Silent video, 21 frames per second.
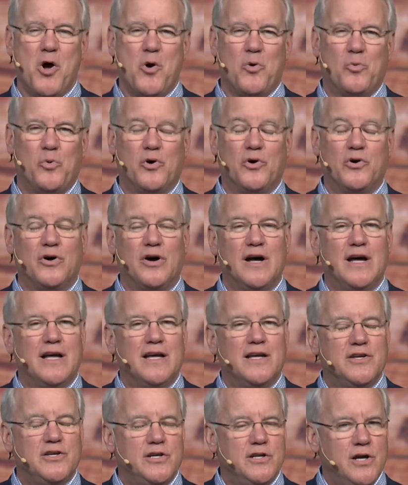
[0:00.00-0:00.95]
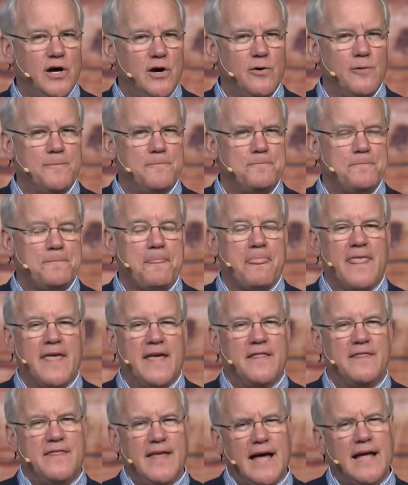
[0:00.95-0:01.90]
Well, you know,
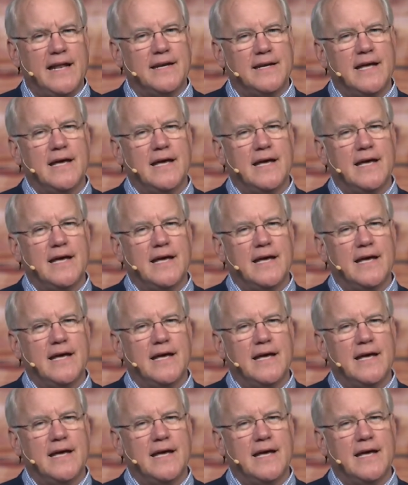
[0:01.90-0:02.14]
that